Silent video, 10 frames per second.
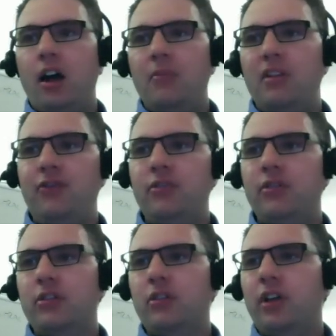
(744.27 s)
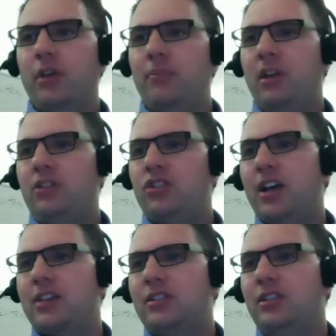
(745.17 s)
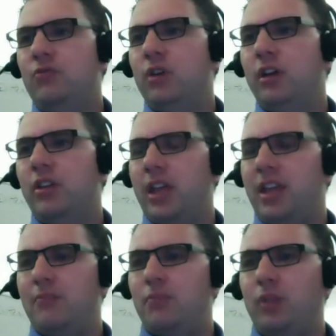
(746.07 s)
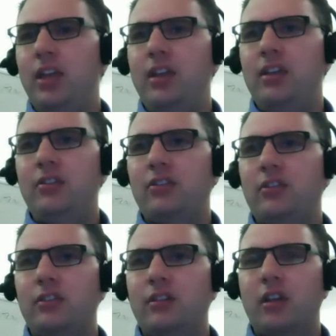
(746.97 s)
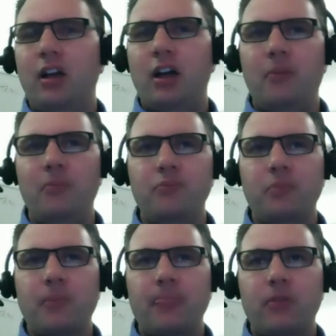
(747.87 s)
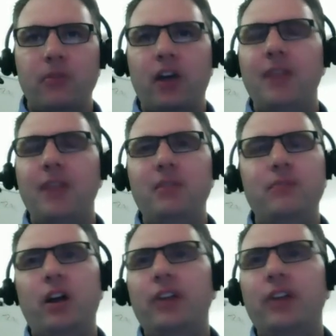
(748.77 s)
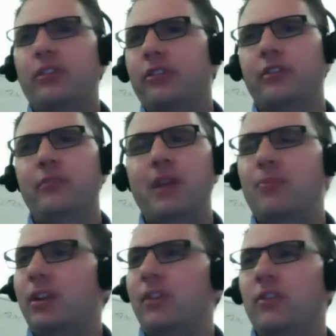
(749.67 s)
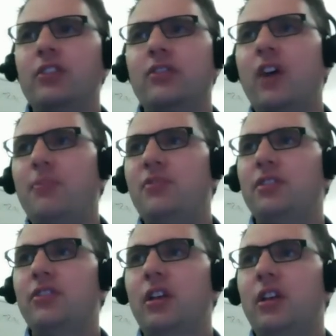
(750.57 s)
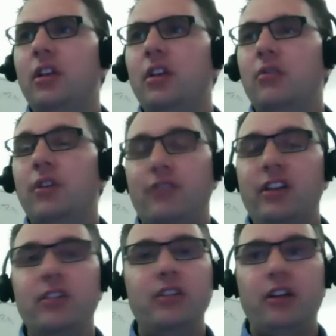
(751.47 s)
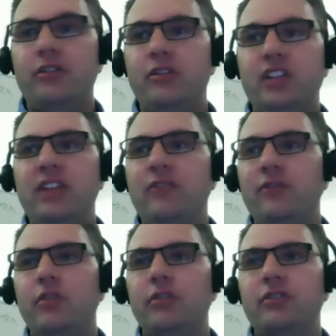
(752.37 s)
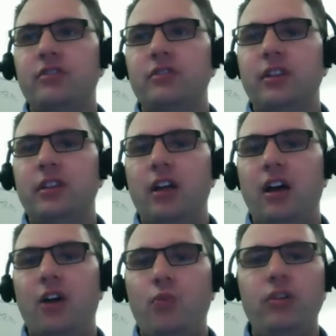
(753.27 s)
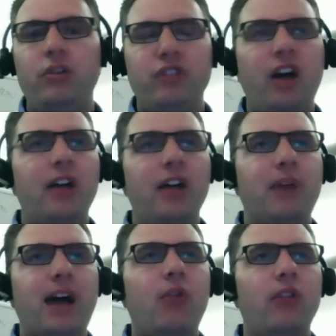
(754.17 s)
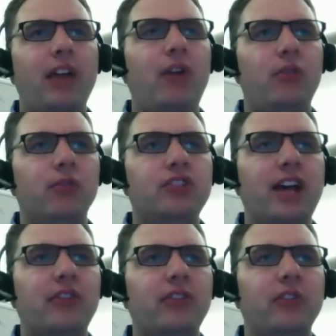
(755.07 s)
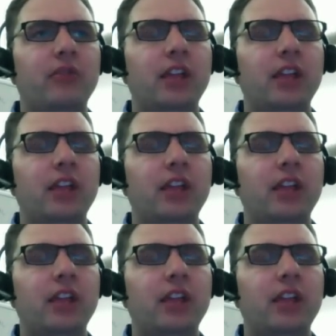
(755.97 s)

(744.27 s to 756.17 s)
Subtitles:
If you were to load up a chassis with 8 blades, with high bin processors and memory and lots of options, quite frankly, 110 volts will not power that whole chassis.